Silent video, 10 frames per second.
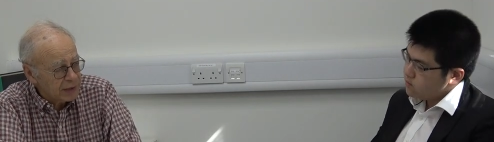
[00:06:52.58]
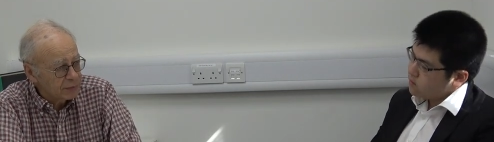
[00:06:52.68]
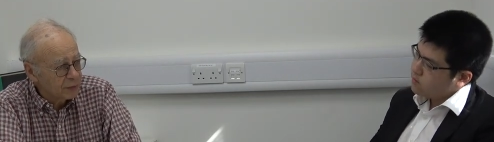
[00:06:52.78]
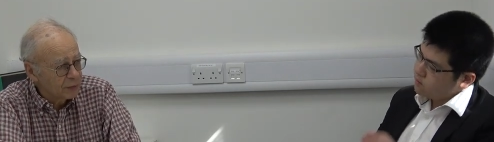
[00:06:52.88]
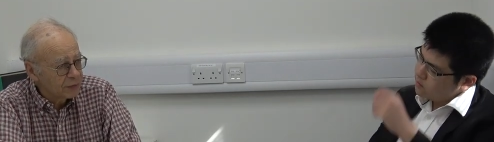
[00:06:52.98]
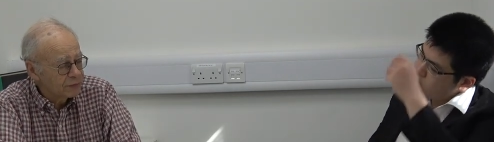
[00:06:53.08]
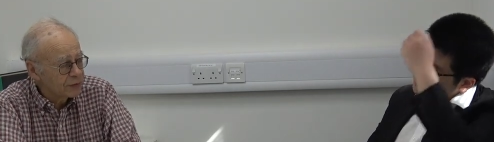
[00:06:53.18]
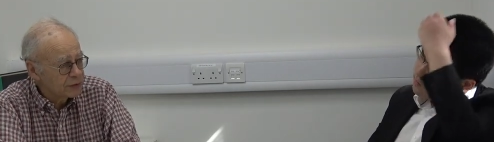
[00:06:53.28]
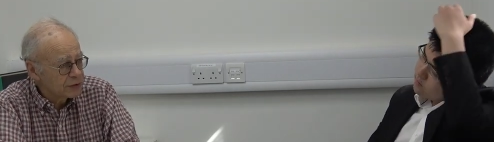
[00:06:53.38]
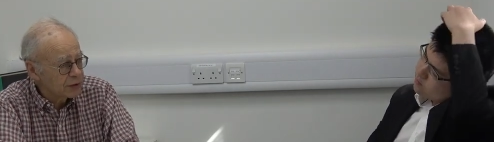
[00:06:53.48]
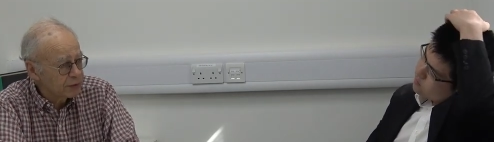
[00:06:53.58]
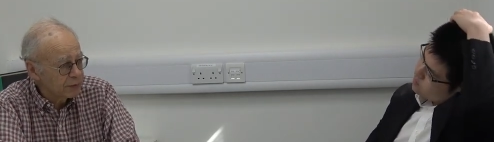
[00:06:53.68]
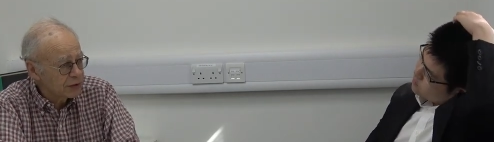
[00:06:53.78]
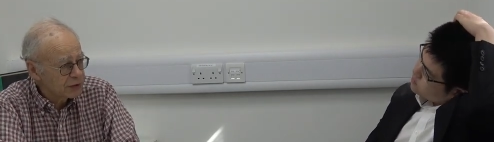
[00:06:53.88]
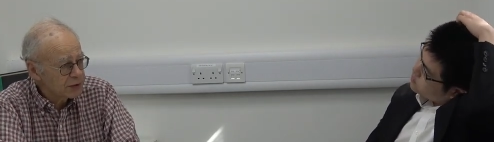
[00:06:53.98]
Speaker 1: matter more than future
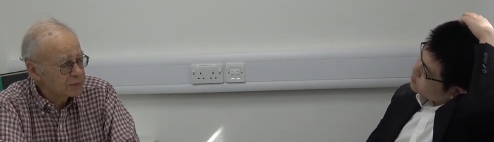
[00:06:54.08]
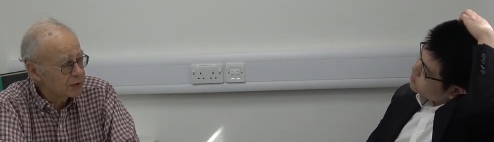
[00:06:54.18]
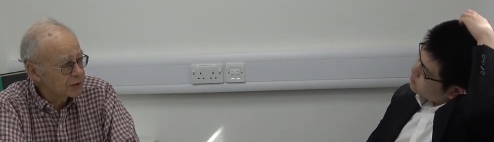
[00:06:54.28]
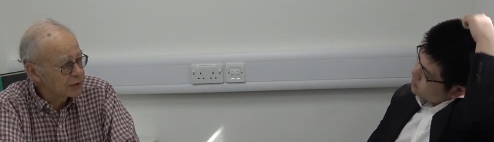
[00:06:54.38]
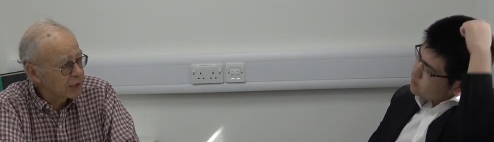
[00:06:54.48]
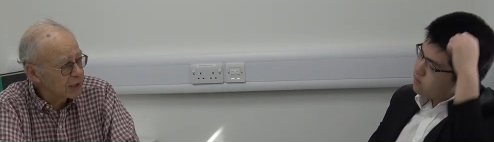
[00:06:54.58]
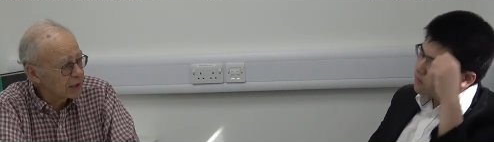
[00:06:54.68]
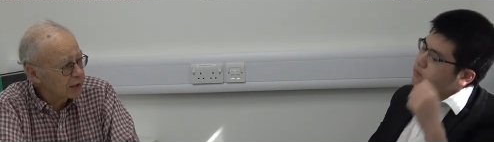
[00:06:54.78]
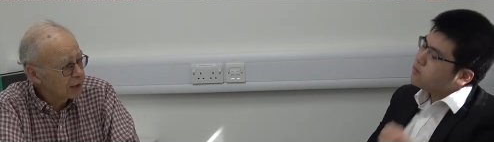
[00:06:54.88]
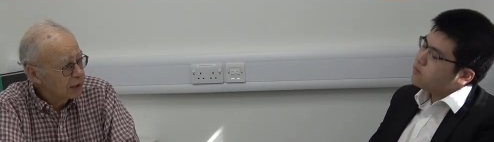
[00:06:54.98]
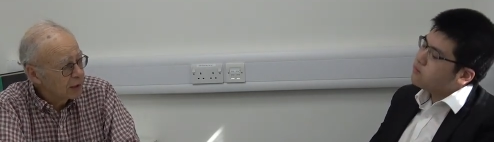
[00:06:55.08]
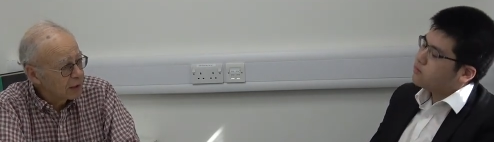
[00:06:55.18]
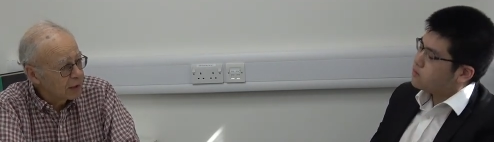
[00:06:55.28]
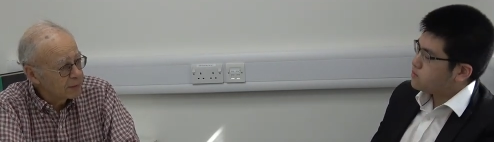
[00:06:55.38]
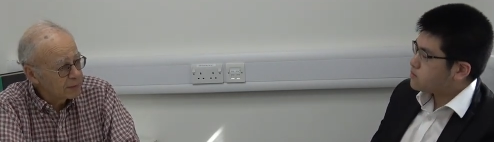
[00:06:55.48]
generations per se. Mm.
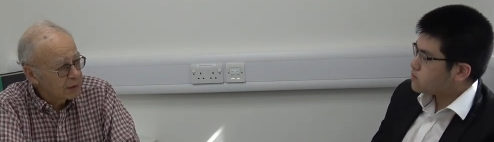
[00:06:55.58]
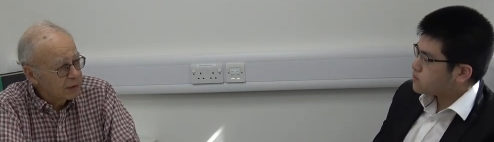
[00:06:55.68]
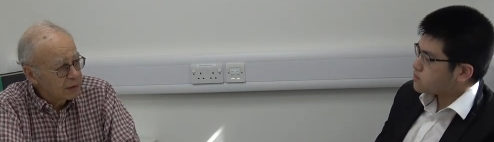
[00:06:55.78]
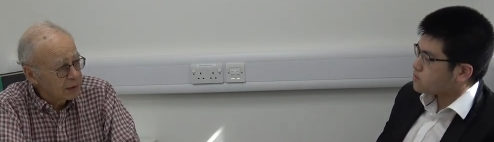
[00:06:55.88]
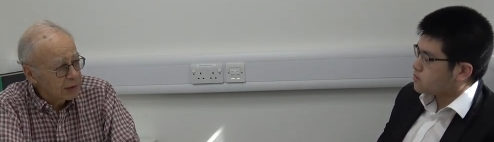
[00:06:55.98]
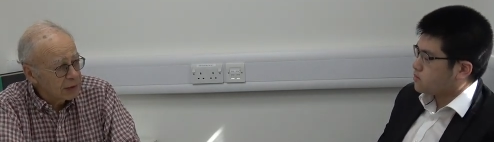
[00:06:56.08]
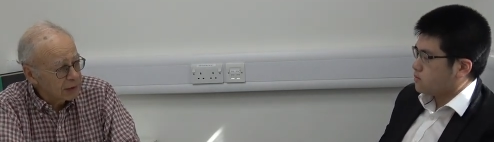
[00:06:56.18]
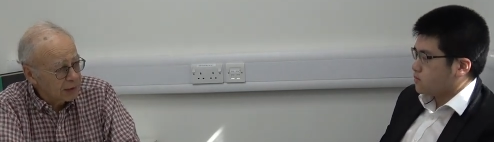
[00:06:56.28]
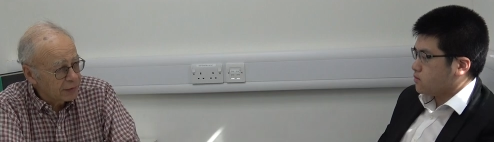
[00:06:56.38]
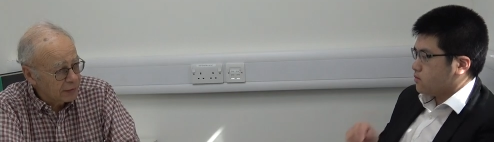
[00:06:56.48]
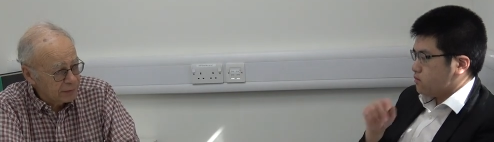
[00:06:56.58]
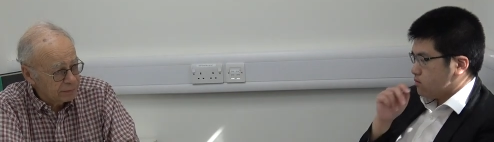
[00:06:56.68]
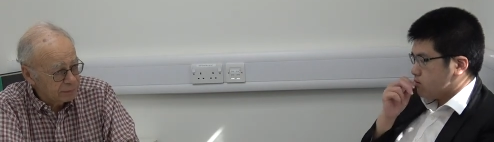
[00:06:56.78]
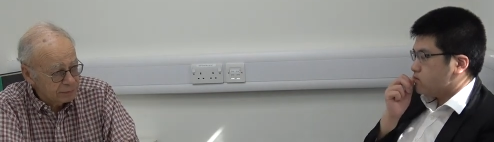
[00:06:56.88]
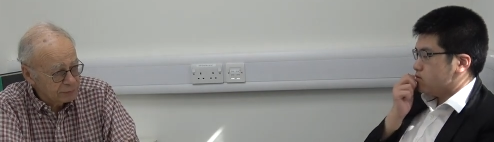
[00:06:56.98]
Um, clearly, there are
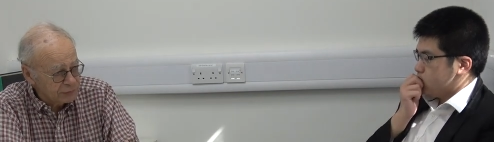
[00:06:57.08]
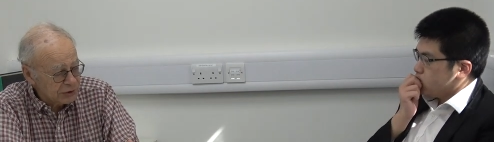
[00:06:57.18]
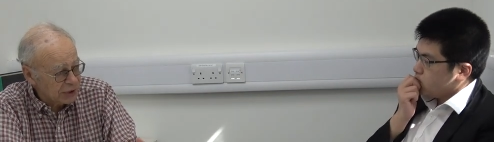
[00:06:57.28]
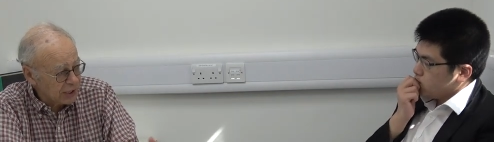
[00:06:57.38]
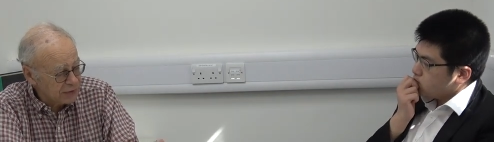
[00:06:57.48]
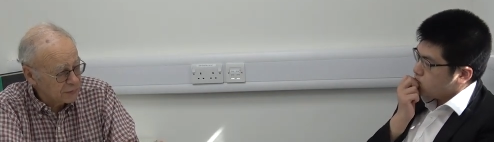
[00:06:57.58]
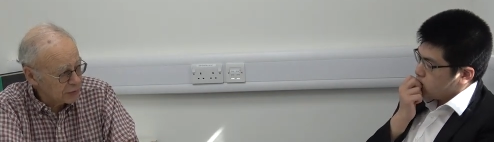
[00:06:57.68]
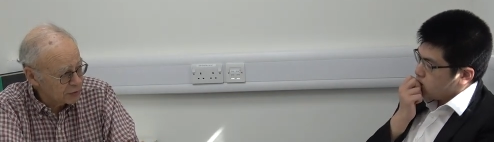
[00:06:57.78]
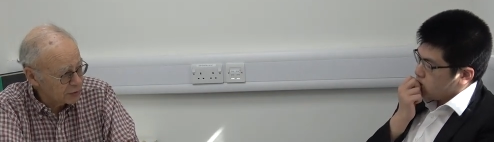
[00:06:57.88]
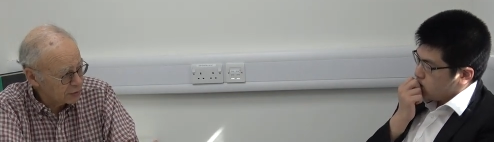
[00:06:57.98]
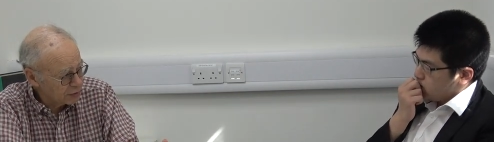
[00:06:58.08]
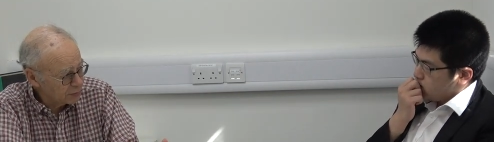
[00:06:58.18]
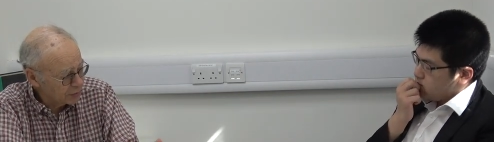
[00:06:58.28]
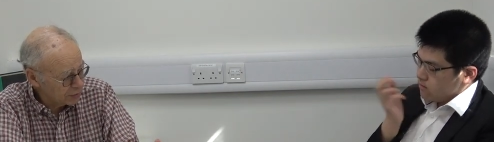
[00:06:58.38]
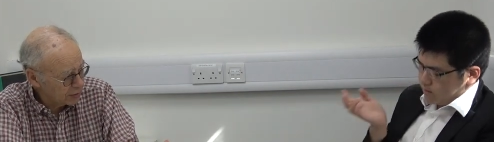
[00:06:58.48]
discounts for uncertainty
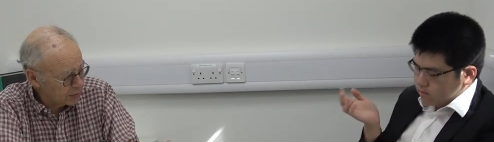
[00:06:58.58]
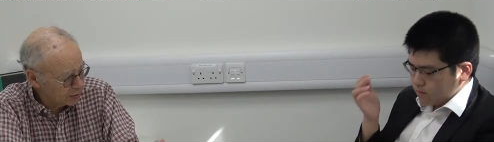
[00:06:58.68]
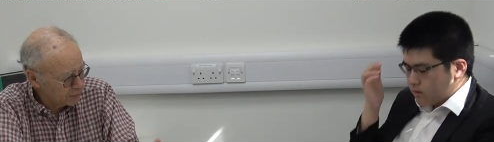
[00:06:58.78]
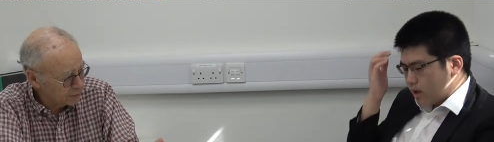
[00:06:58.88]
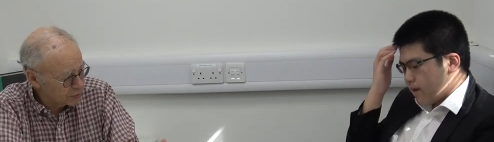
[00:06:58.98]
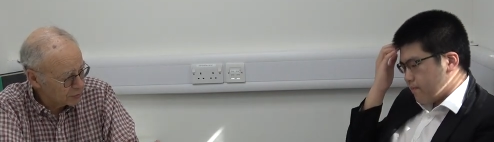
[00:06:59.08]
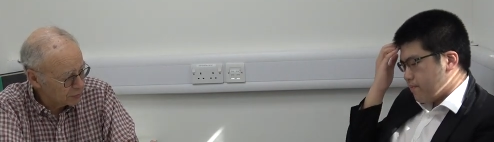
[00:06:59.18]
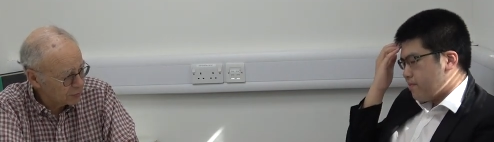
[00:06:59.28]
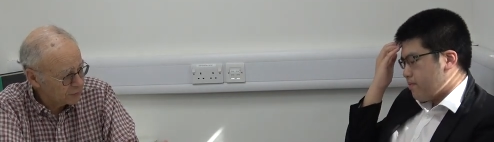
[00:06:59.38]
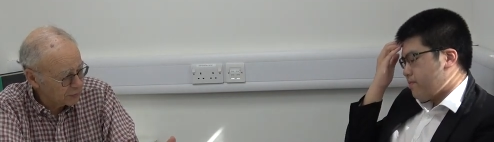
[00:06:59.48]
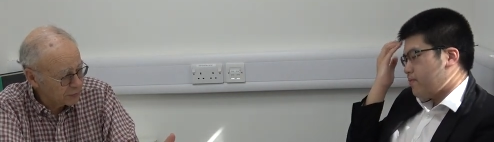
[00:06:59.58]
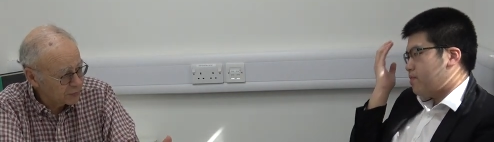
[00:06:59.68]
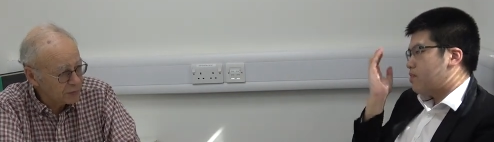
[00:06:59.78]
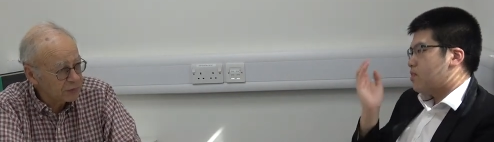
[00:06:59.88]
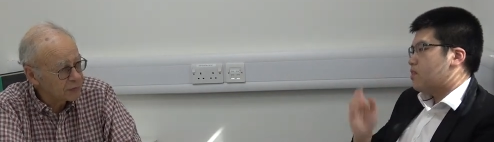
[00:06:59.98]
when you get into the future, and the further
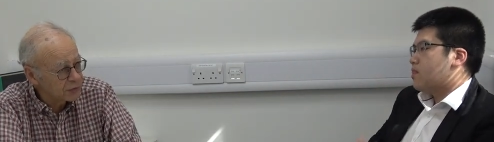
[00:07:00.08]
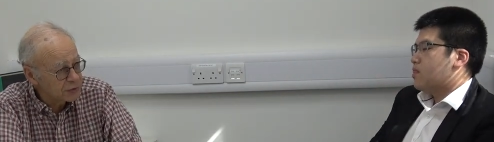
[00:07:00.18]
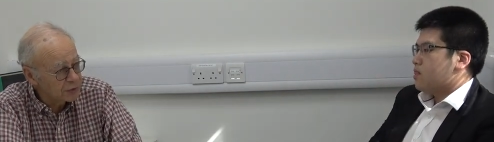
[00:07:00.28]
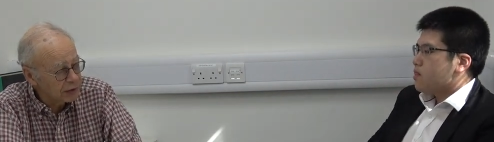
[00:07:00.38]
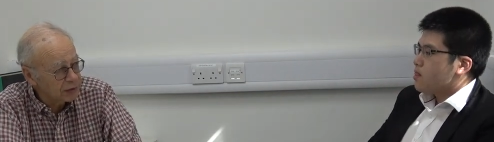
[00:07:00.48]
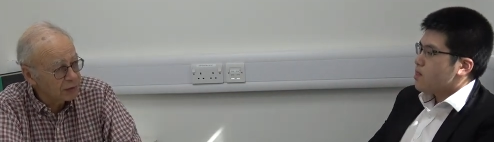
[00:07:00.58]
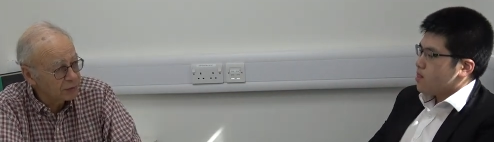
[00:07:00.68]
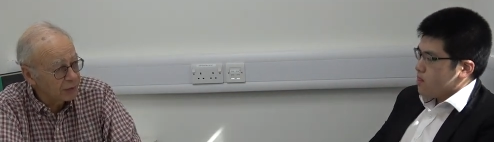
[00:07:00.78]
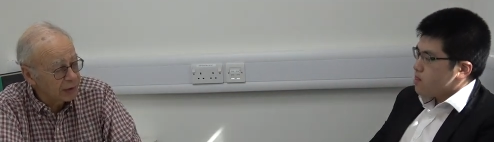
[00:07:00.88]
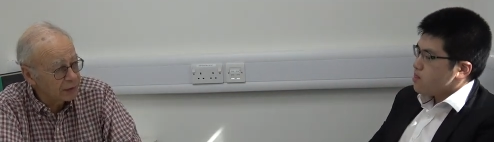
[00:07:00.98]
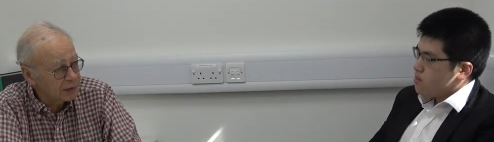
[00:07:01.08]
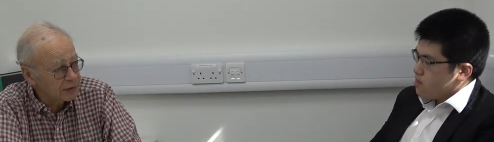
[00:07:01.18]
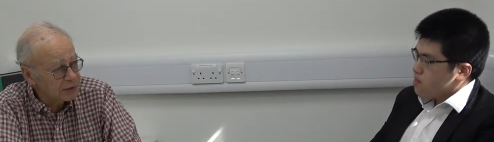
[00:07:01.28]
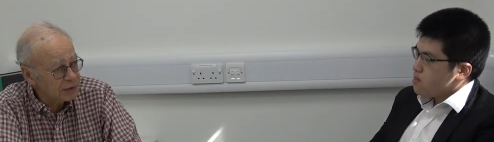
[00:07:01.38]
into the future you get, the greater those